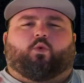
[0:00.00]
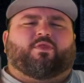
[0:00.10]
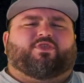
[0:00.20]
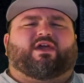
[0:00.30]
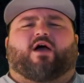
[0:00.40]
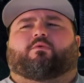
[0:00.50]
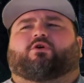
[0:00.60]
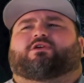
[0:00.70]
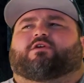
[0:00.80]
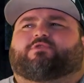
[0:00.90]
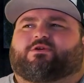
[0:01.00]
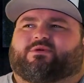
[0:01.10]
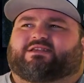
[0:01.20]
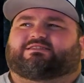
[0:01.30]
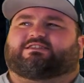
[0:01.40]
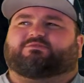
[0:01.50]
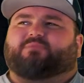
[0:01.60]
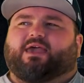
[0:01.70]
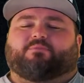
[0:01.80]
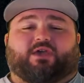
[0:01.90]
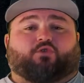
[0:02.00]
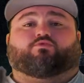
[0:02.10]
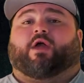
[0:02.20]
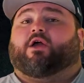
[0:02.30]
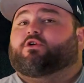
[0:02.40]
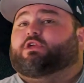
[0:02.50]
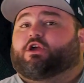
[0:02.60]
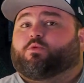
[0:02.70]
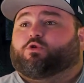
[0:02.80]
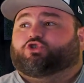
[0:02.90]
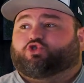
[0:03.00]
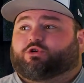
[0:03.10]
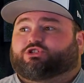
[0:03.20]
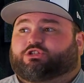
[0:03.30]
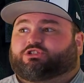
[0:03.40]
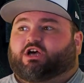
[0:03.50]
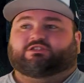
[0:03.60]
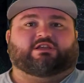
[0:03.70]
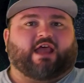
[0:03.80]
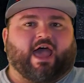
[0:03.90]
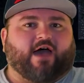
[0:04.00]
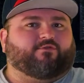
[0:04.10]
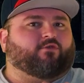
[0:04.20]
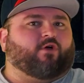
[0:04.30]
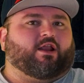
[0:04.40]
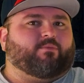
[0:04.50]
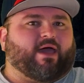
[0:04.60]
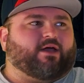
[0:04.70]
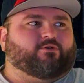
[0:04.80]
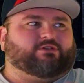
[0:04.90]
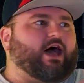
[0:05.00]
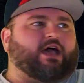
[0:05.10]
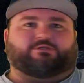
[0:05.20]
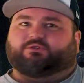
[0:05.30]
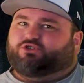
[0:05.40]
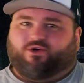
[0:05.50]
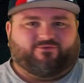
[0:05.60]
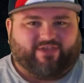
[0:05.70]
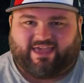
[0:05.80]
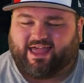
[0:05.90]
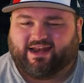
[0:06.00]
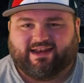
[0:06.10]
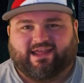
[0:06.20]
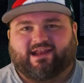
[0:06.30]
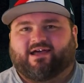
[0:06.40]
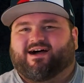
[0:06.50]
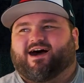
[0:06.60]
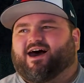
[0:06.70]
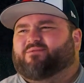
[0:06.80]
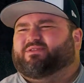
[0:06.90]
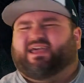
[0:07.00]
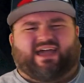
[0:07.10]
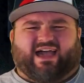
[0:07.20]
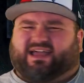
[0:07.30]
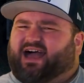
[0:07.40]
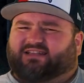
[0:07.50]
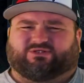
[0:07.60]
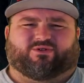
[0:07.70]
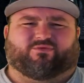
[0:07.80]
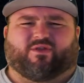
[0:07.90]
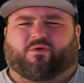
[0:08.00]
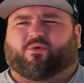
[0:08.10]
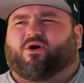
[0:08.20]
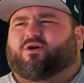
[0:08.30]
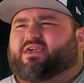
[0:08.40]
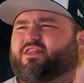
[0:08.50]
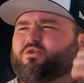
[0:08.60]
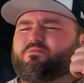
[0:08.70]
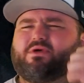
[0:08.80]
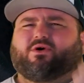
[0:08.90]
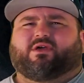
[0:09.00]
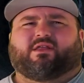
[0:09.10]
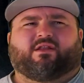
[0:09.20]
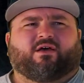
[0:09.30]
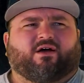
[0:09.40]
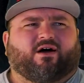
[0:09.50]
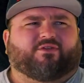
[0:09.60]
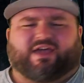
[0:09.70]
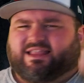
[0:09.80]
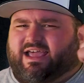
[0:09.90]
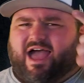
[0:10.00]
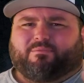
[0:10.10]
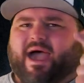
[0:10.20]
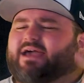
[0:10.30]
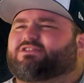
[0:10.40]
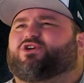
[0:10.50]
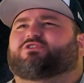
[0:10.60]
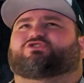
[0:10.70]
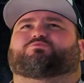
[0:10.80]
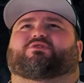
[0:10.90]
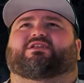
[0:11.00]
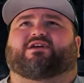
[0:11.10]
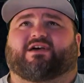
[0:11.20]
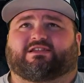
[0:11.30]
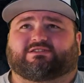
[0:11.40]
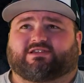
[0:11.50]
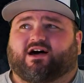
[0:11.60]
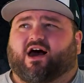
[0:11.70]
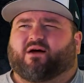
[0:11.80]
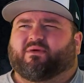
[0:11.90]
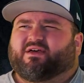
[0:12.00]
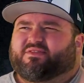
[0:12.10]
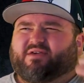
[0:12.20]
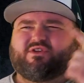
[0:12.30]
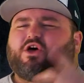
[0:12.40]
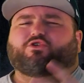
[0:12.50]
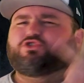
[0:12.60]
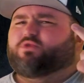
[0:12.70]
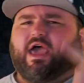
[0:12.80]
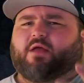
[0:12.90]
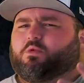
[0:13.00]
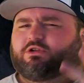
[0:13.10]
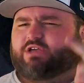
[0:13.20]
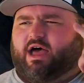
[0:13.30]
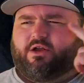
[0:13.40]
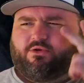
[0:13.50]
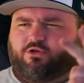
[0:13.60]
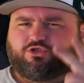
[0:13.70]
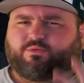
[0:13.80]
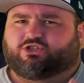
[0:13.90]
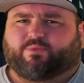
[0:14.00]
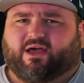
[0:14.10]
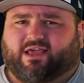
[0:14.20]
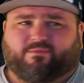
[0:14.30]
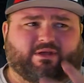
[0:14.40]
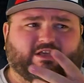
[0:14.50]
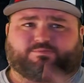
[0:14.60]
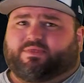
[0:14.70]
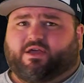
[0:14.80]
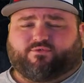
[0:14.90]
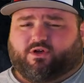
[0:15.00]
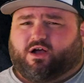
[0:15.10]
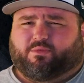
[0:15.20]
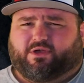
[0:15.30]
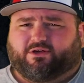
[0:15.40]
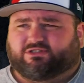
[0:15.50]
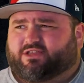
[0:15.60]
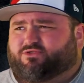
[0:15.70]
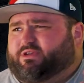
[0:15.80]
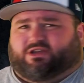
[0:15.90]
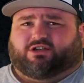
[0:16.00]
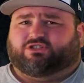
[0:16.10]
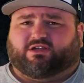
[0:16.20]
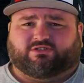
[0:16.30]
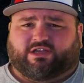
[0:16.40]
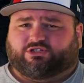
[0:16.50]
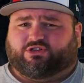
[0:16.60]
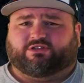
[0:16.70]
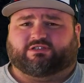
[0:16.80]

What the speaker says: One thing I will give you is this may be a rare year where Georgia doesn't have a running back who's a Heisman Trophy candidate, but they got guys who can run the ball. Kendall Milton, they got that guy McIntosh, who's pretty nice. They have another dude, Edwards. I don't know too much about him, but he's been there for a couple years. He had three touchdowns last year, it